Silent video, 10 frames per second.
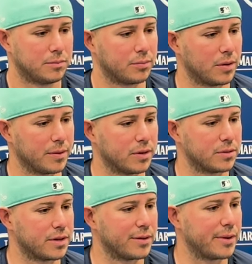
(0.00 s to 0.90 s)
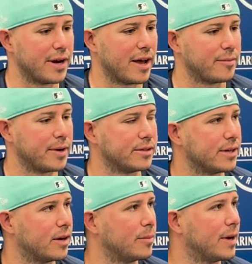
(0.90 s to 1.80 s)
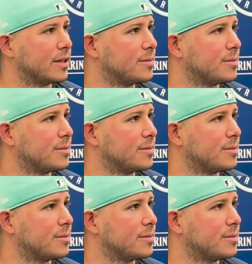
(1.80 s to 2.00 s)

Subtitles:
probably close to 3.5 miles an hour bat